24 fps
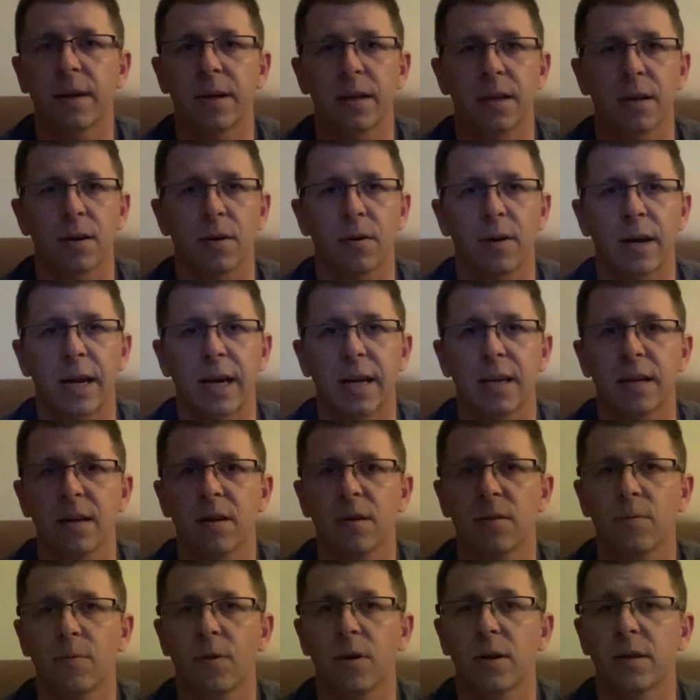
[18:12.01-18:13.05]

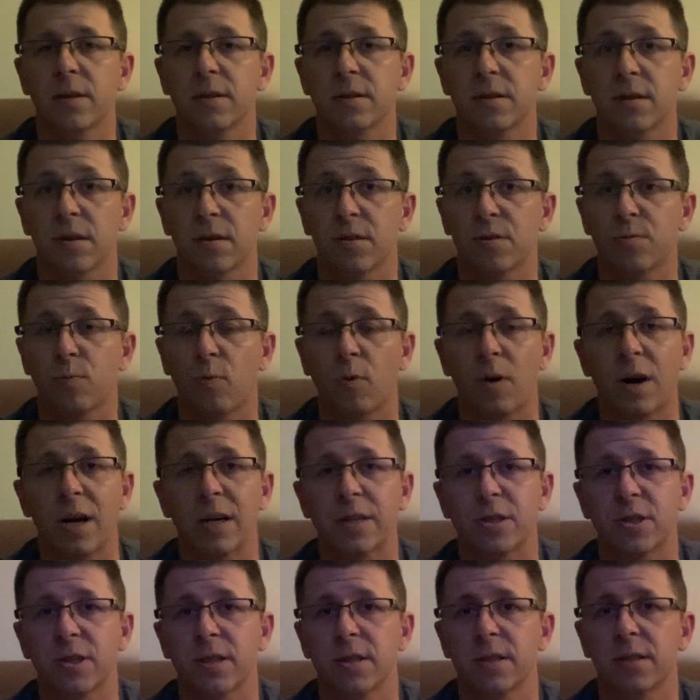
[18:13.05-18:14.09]
handheld ones, there's
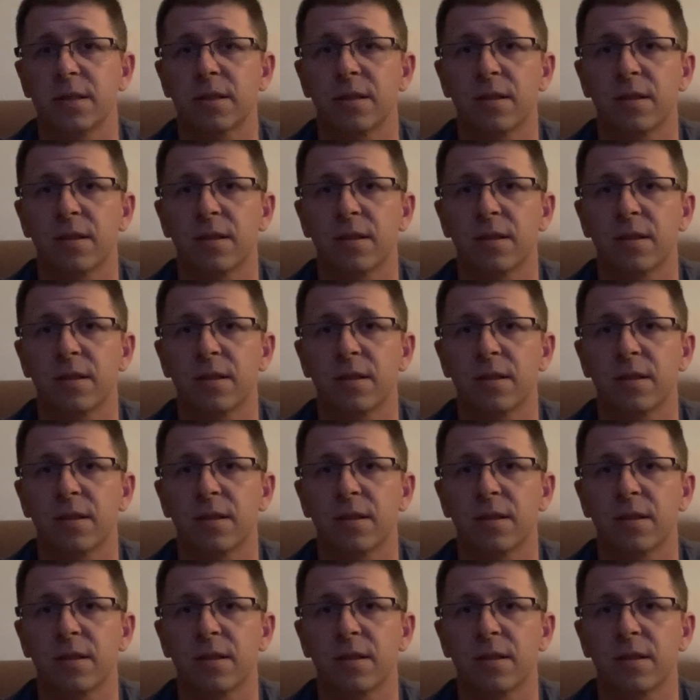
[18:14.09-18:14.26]
watches,